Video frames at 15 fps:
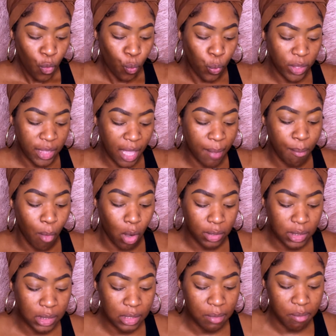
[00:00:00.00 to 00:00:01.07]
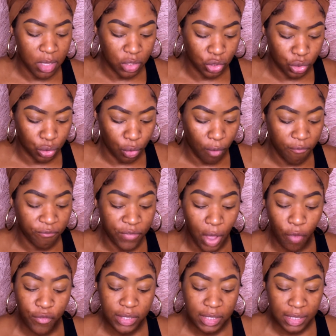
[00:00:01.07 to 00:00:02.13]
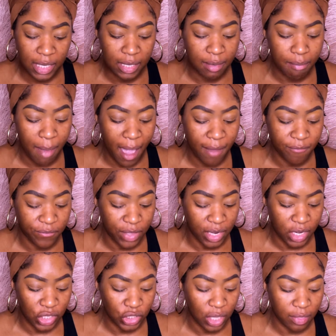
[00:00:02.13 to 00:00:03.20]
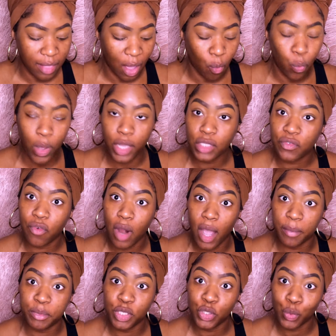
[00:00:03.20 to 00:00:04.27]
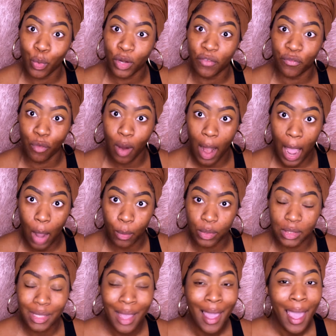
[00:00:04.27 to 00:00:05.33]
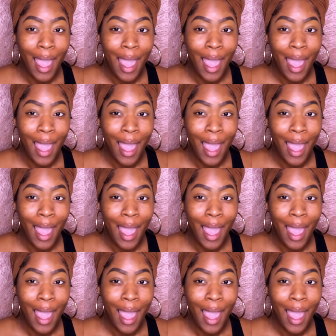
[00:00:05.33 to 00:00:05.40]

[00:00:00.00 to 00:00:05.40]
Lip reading: with a multi-dimensional velveteen matte finish that wears for up to 24 hours.